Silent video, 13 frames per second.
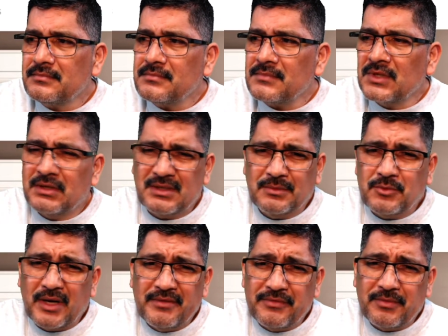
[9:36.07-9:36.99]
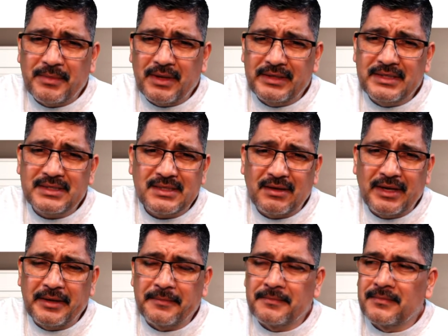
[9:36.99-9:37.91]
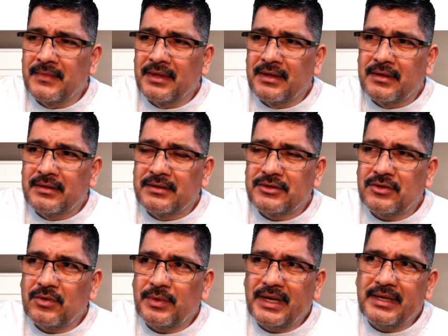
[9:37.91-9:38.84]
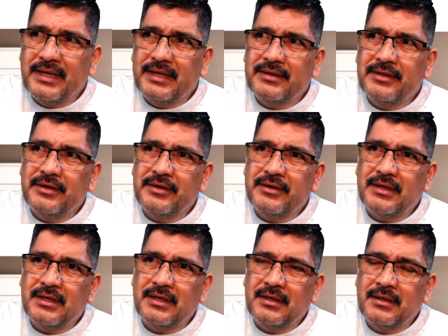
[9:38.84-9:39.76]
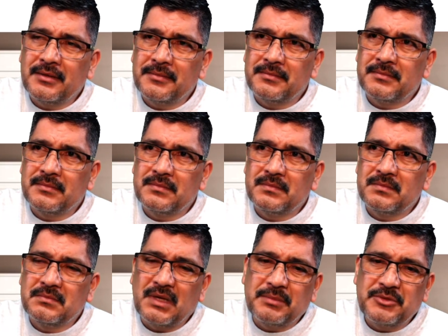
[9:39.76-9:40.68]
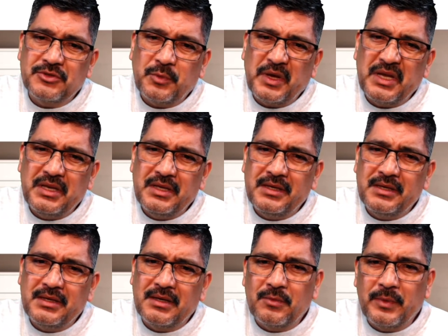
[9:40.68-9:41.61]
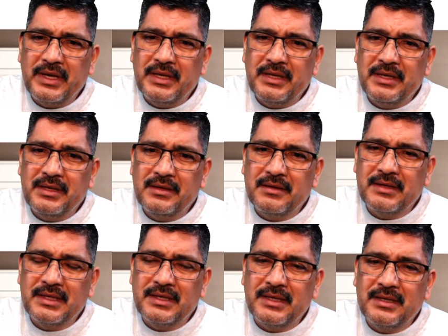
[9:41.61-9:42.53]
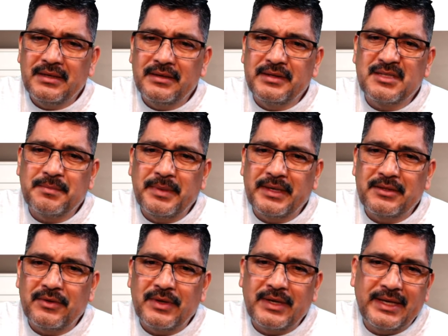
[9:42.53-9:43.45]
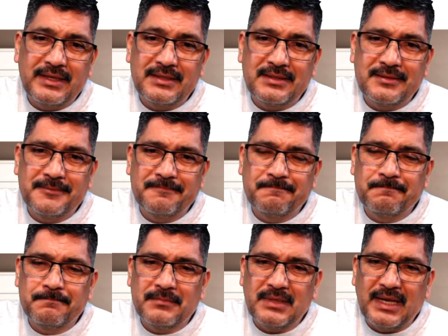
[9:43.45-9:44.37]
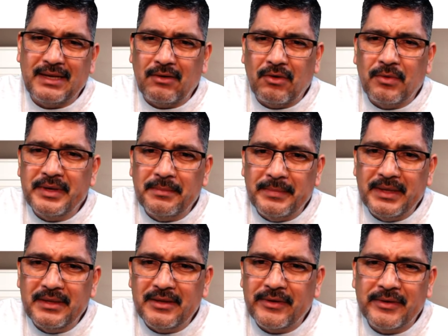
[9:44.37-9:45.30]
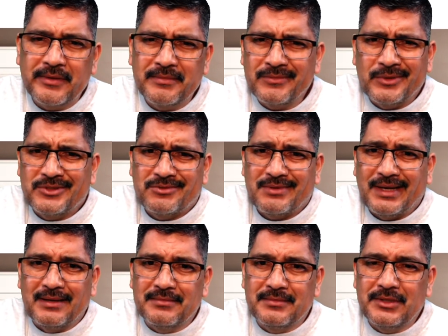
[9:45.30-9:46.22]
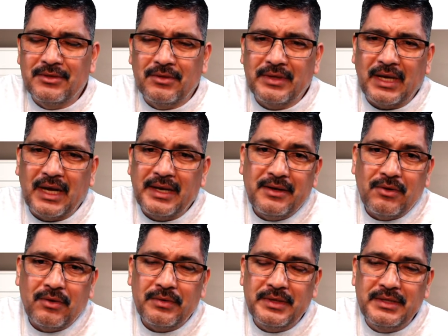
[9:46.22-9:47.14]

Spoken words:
because I'm driving from out East LA. So when I get there, I'm just waiting and waiting, and then the inspector, I guess, had already been there, which I didn't know.